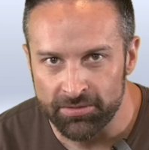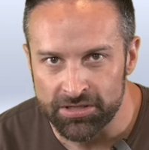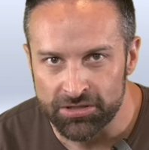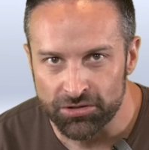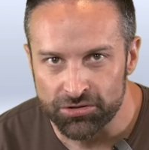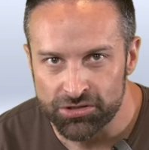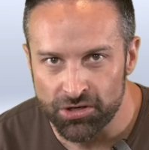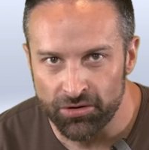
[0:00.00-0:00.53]

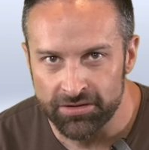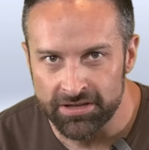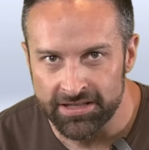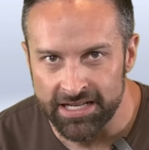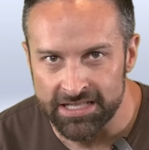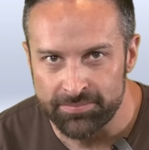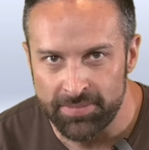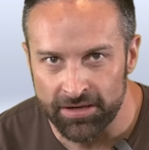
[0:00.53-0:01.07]
research showing that
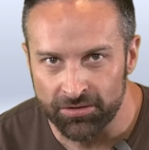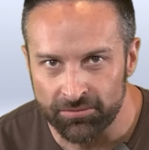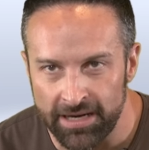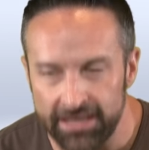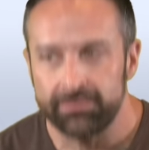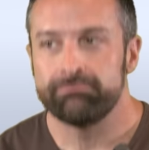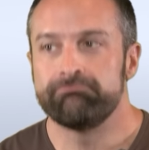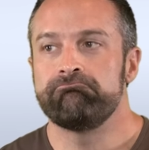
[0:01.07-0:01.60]
that's better,
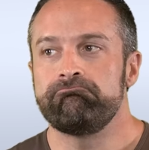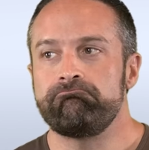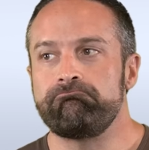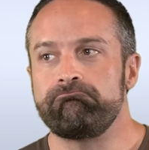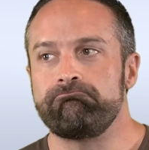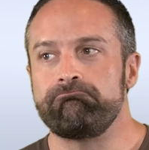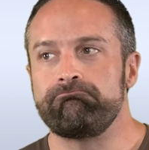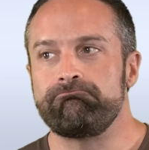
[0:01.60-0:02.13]
right?
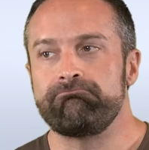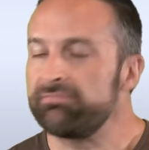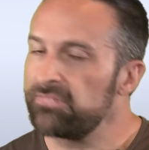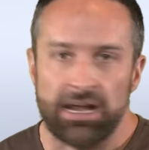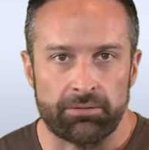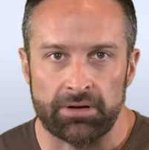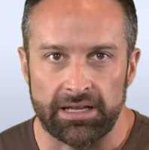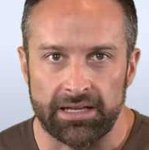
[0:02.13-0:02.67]
Mm,
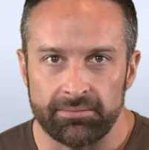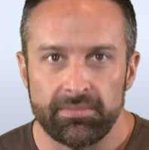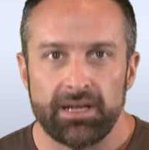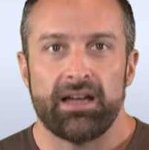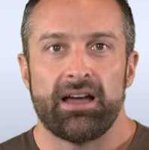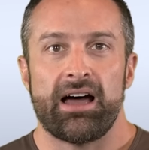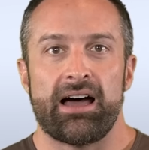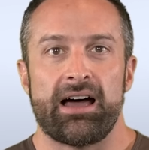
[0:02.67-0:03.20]
not really.
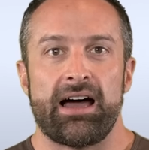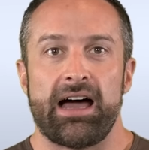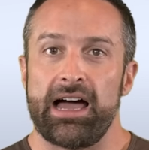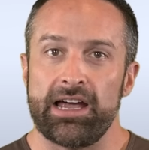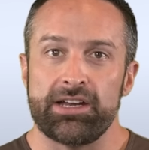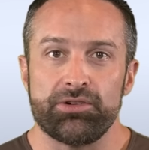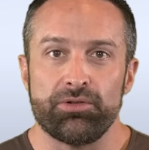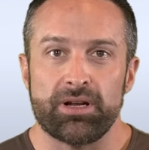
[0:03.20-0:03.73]
Uh,
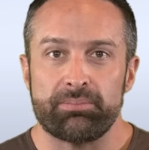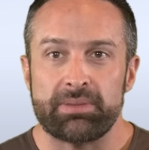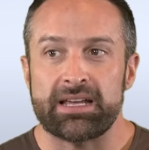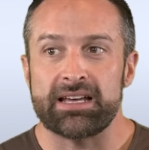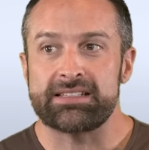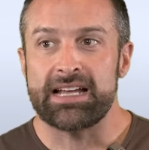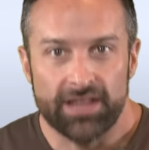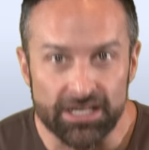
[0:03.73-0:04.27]
I do it
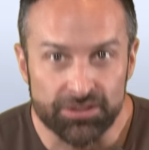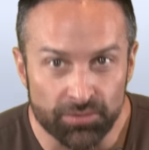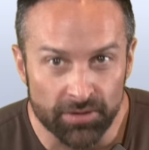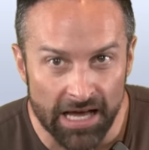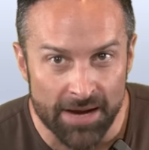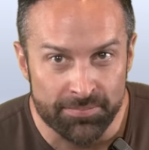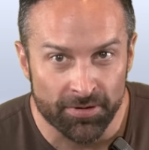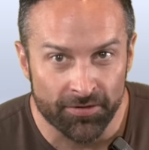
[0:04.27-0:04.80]
because that's
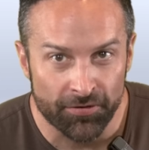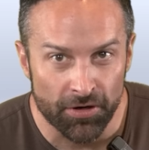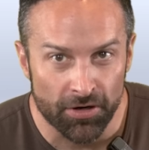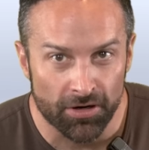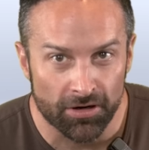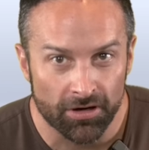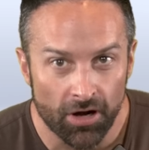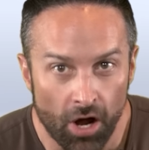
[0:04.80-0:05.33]
what I
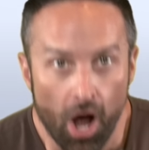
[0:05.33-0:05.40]
prefer.